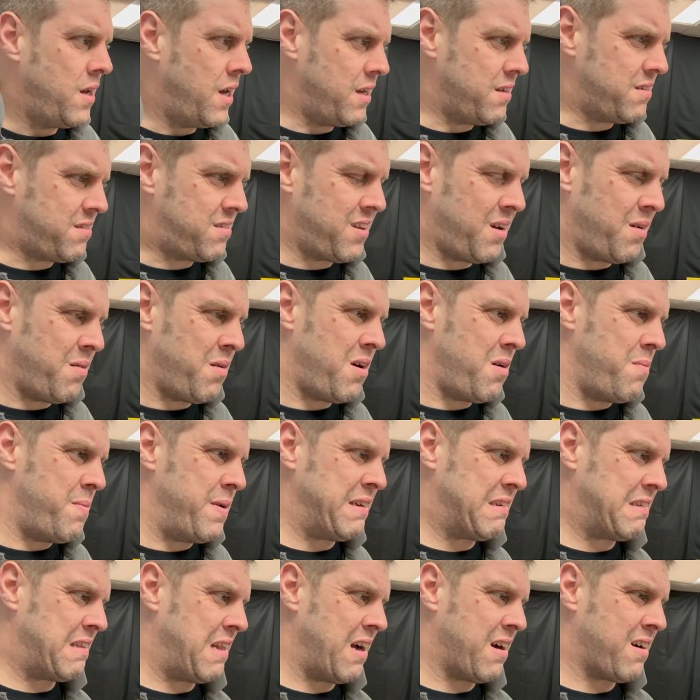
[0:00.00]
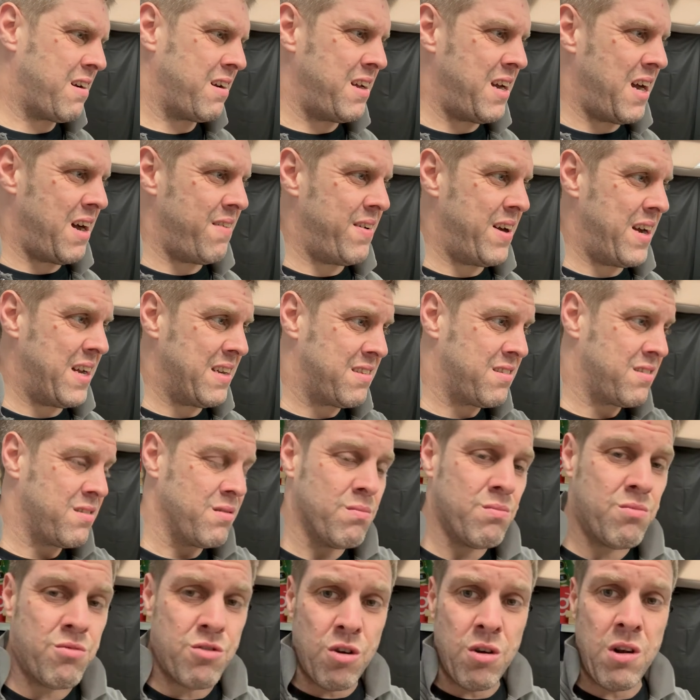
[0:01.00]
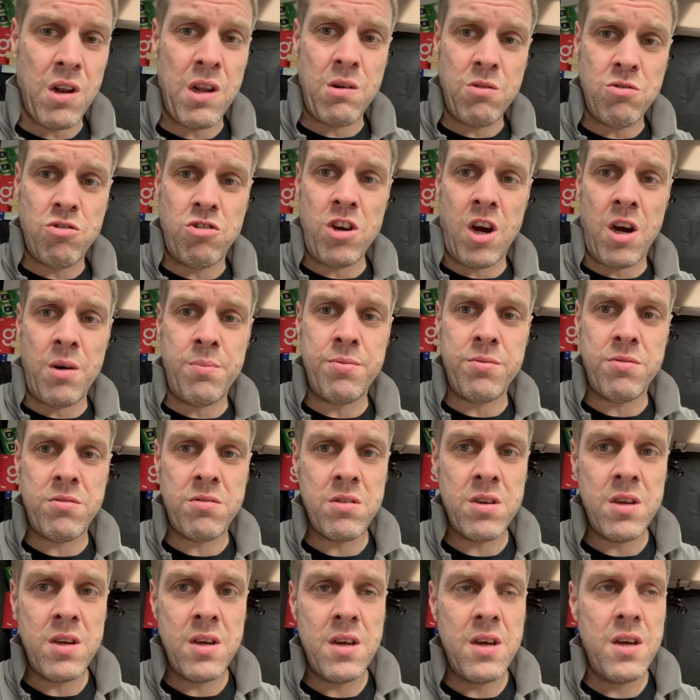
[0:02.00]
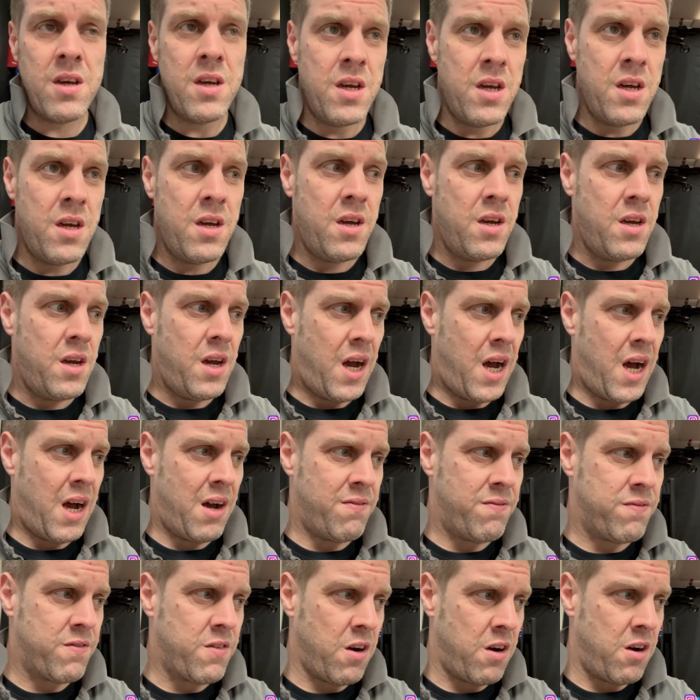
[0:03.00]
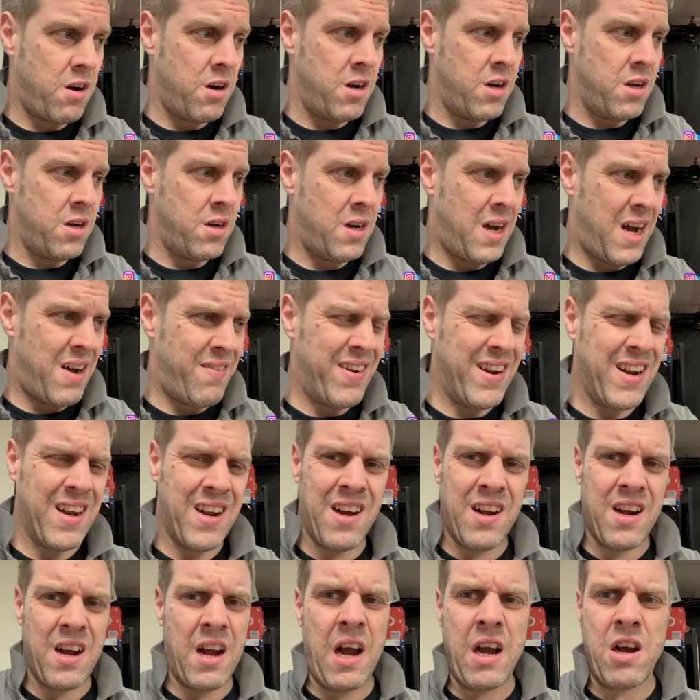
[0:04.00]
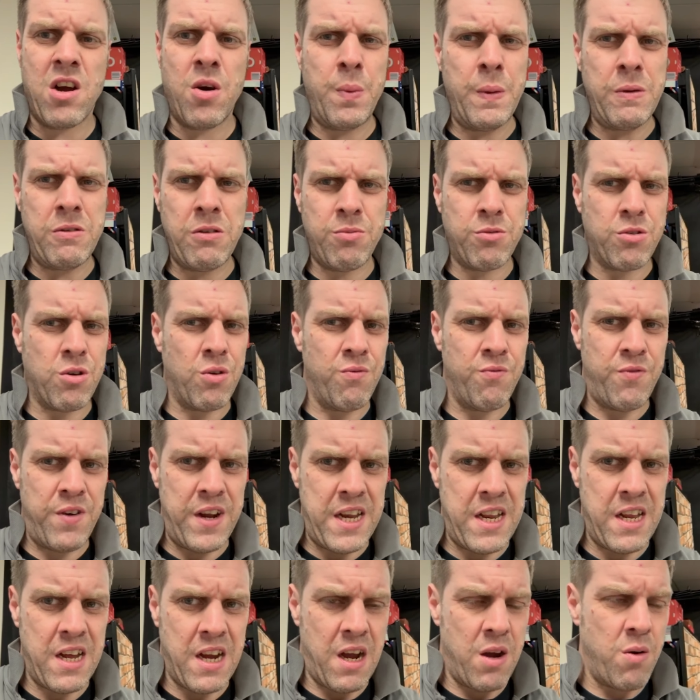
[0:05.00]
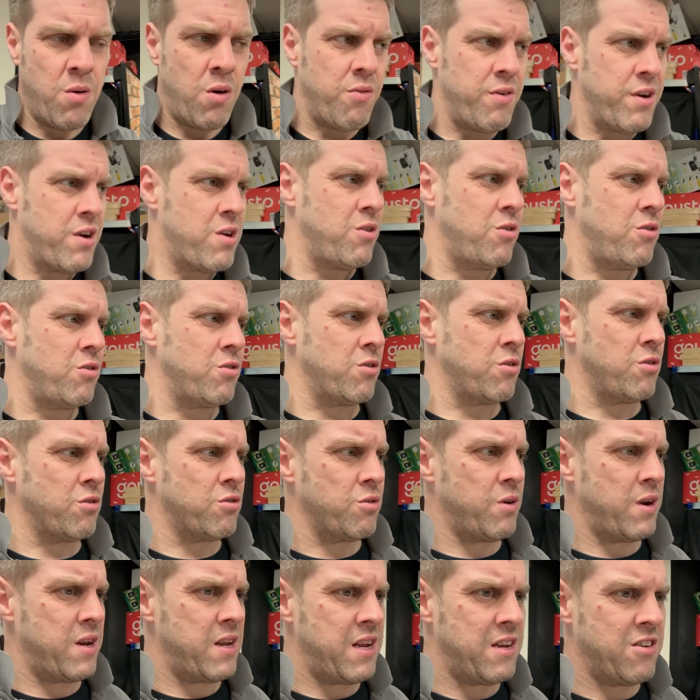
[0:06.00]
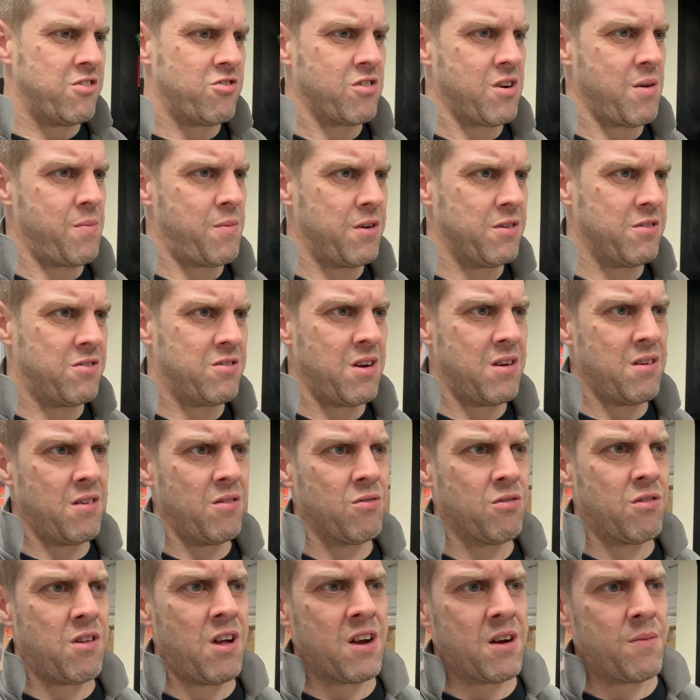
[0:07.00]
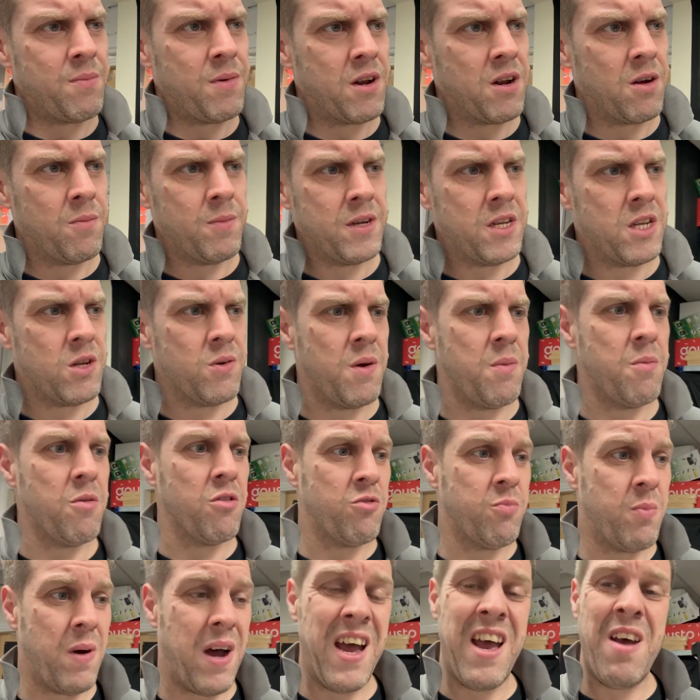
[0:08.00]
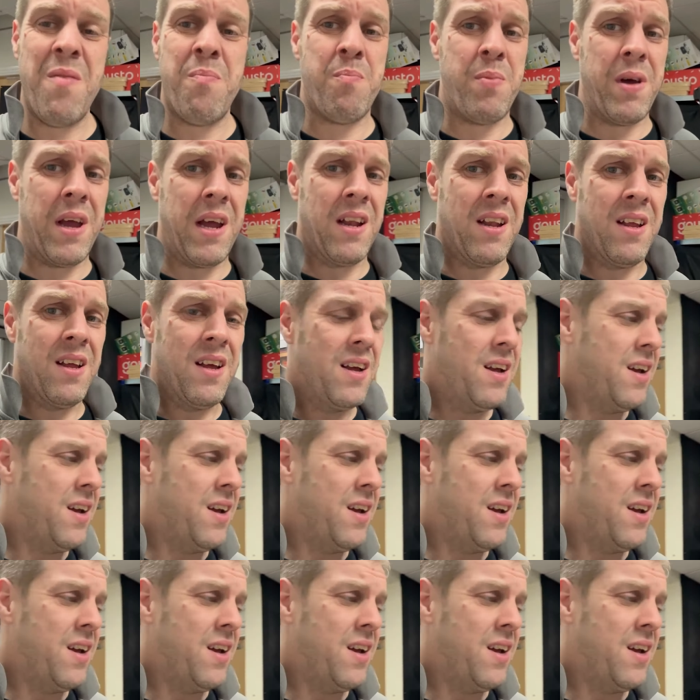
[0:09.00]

So I'm not a bit slack on it. I've had some good little jobs. I've had a couple of jobs to come video or record or do any Instagram on, so it looks like I might not have been doing much, but I have been.